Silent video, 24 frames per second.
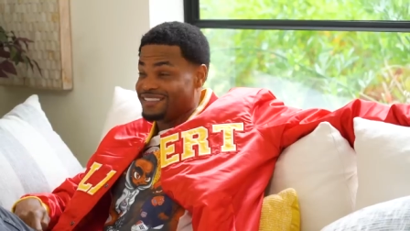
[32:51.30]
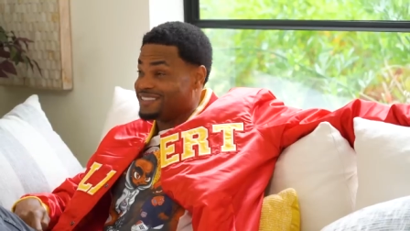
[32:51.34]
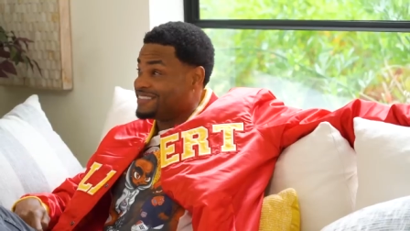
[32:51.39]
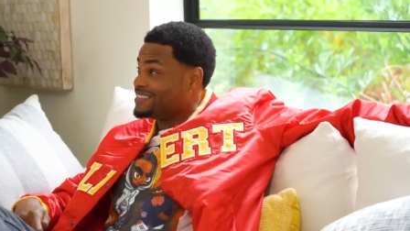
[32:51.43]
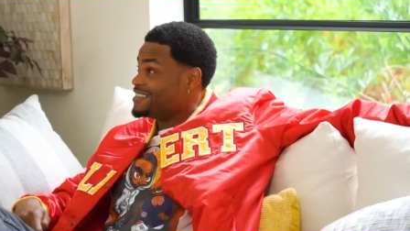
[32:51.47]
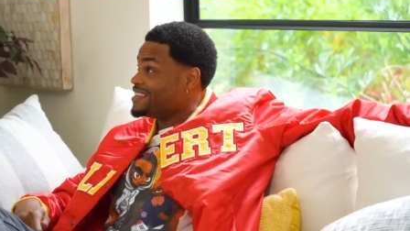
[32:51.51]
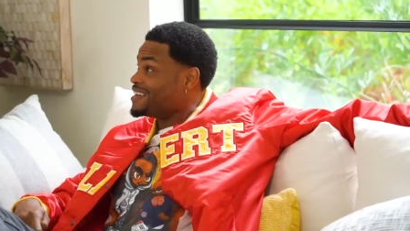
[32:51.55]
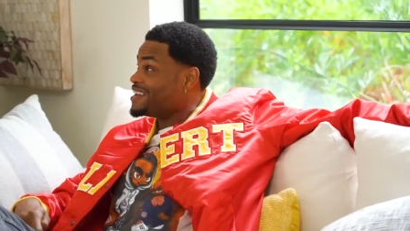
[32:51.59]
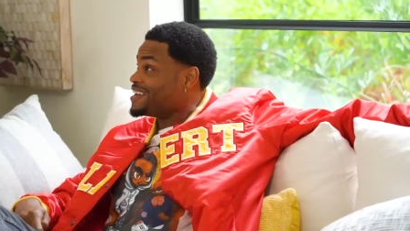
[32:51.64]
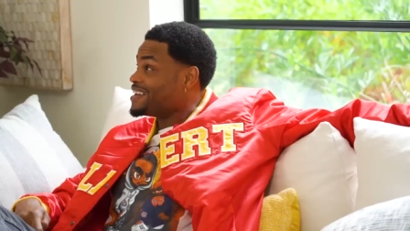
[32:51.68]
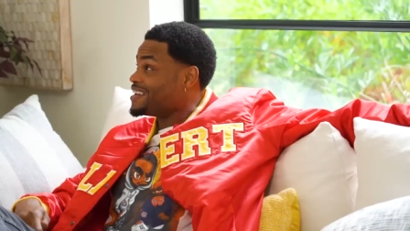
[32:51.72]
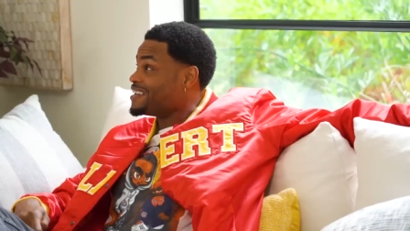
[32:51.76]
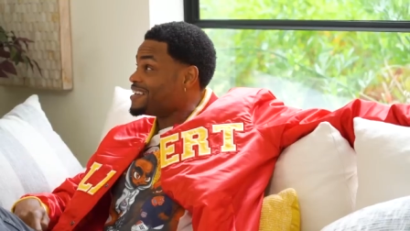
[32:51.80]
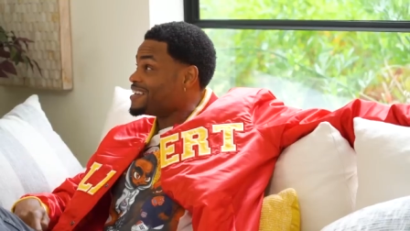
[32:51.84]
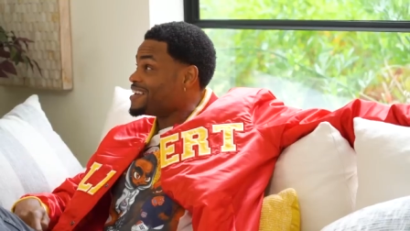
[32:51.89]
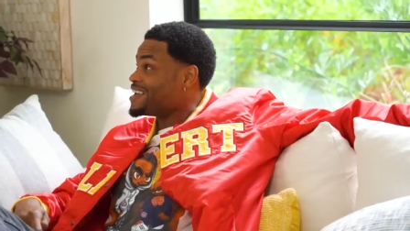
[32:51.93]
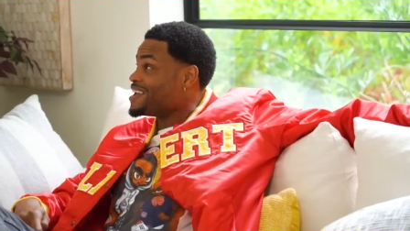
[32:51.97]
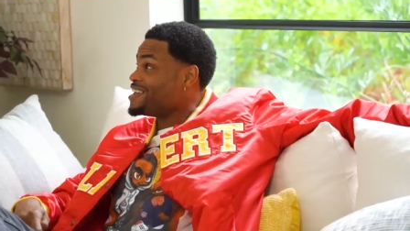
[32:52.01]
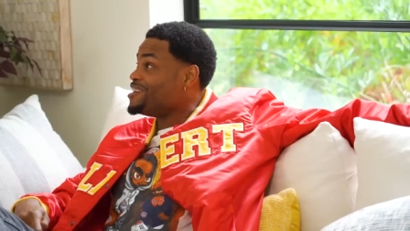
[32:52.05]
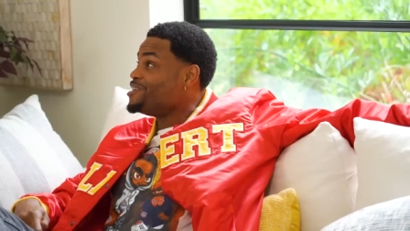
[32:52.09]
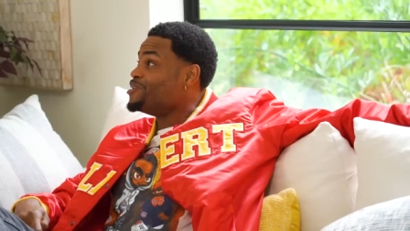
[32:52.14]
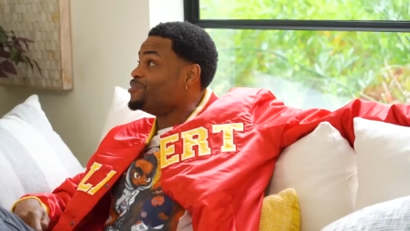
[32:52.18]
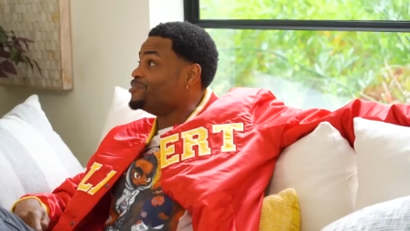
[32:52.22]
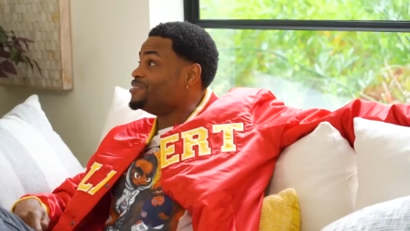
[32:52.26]
Yeah,
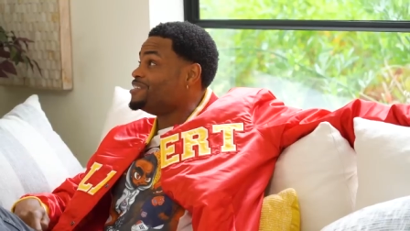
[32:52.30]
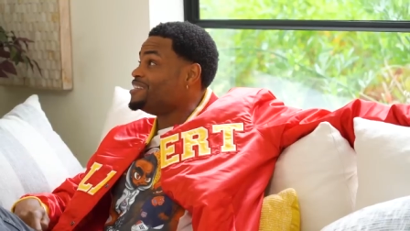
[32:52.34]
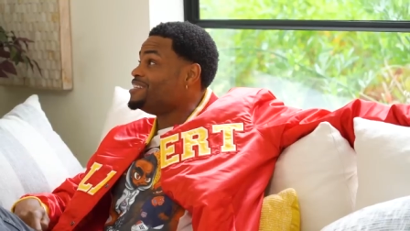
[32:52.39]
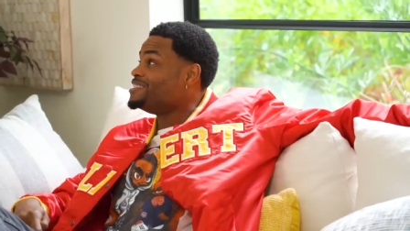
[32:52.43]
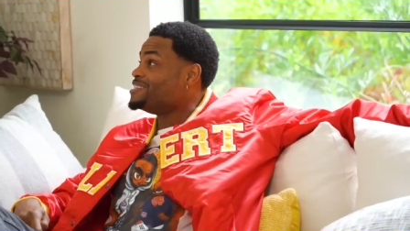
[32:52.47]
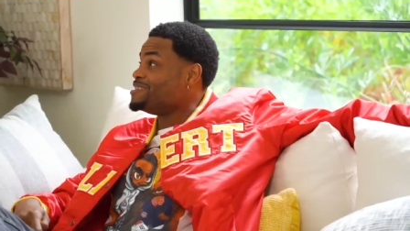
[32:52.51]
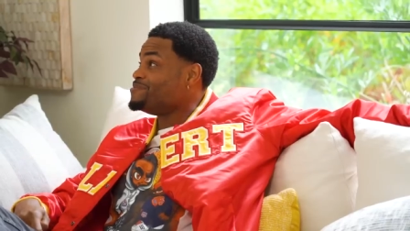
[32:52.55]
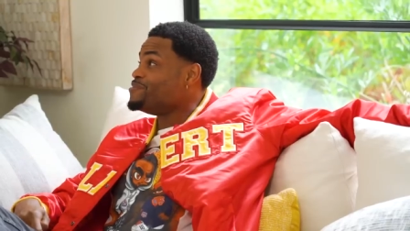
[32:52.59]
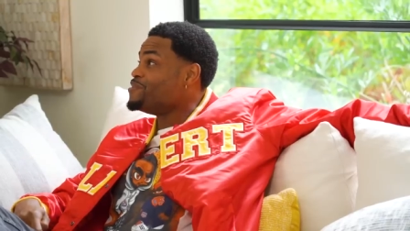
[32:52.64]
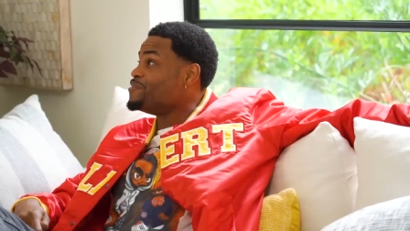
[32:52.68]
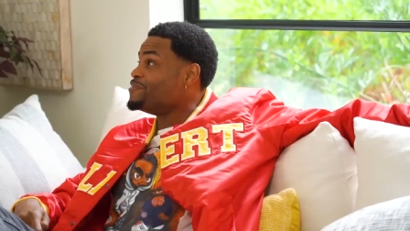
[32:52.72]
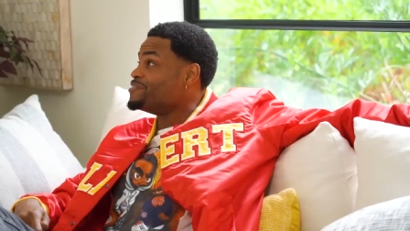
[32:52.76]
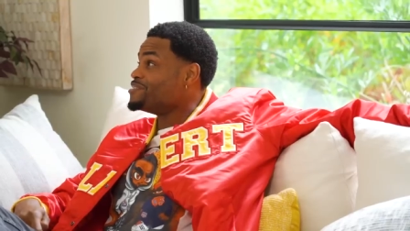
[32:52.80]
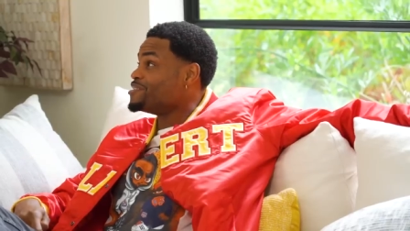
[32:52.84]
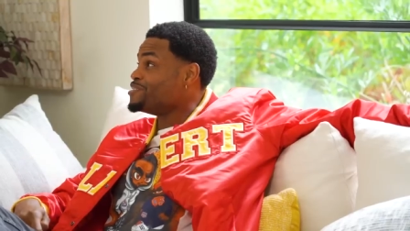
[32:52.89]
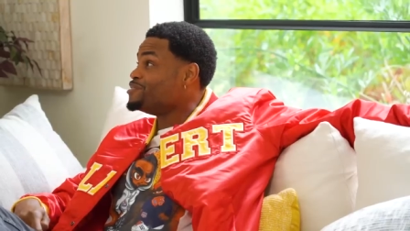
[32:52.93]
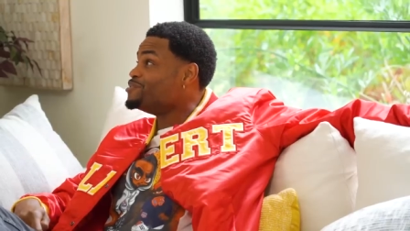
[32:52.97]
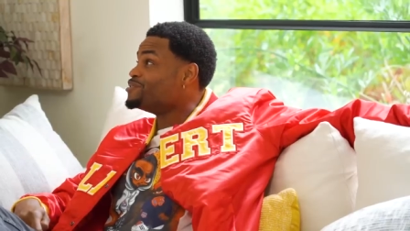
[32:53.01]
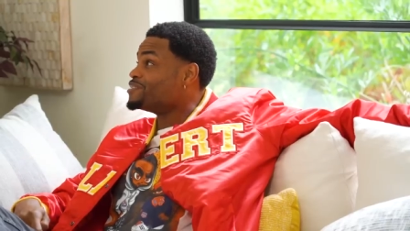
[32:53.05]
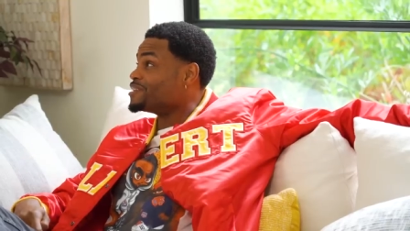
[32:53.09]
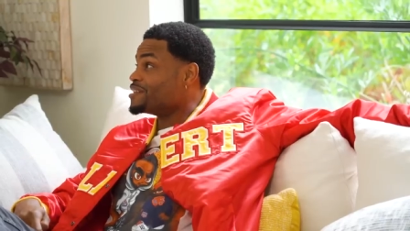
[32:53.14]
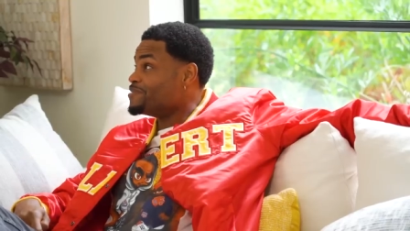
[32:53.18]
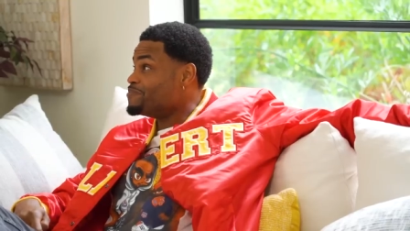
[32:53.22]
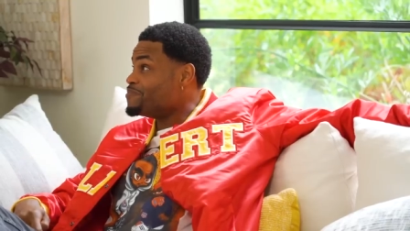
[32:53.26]
and you know DC movies are
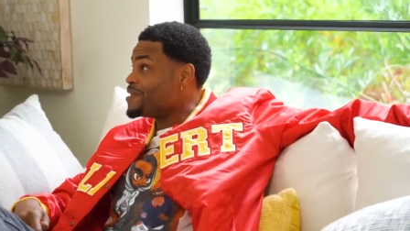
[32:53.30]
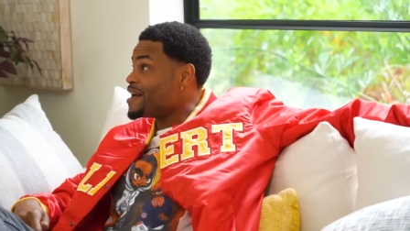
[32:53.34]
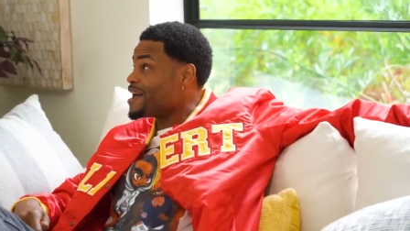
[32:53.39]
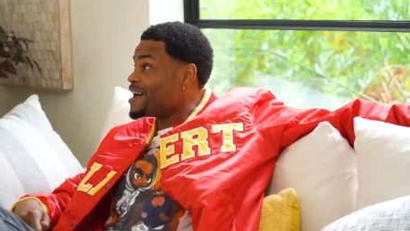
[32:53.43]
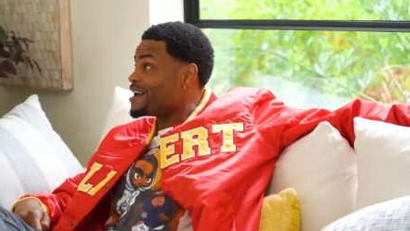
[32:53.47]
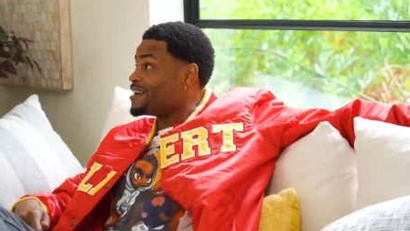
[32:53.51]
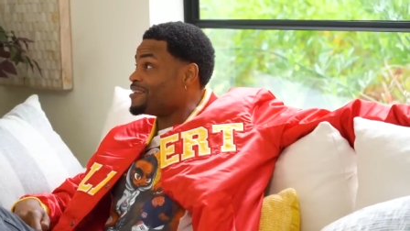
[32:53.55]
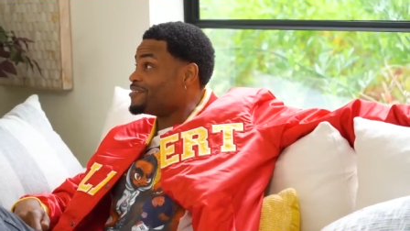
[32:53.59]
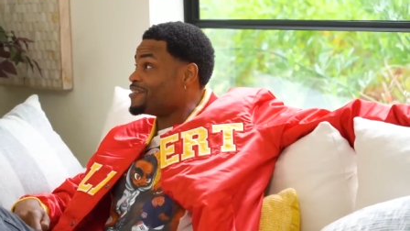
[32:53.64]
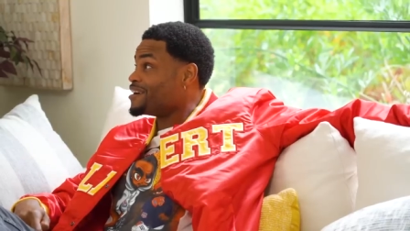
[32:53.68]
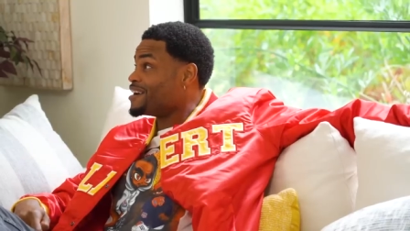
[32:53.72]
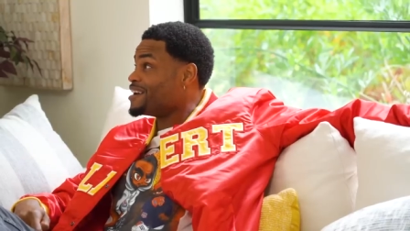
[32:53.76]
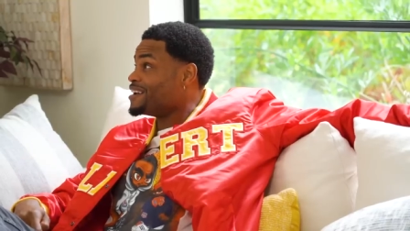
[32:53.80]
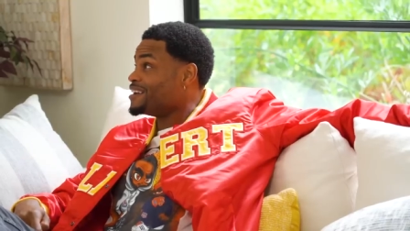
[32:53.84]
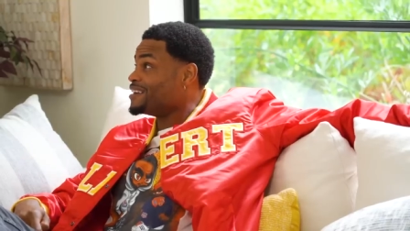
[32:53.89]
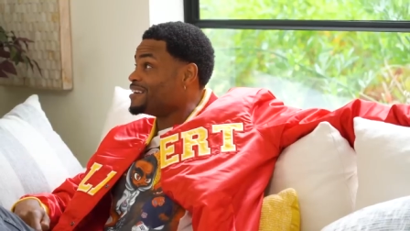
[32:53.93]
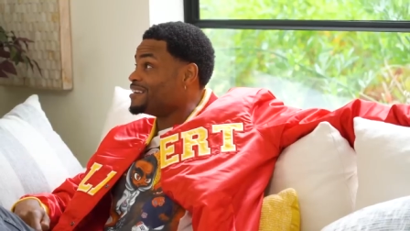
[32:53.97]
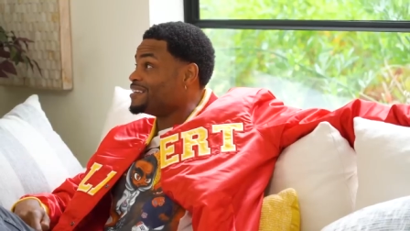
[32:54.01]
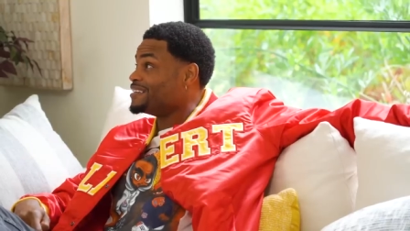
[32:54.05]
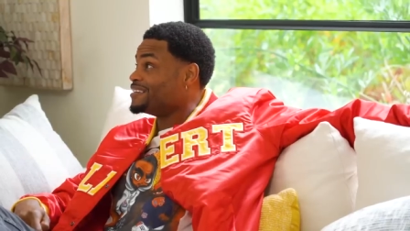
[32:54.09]
usually bad, right?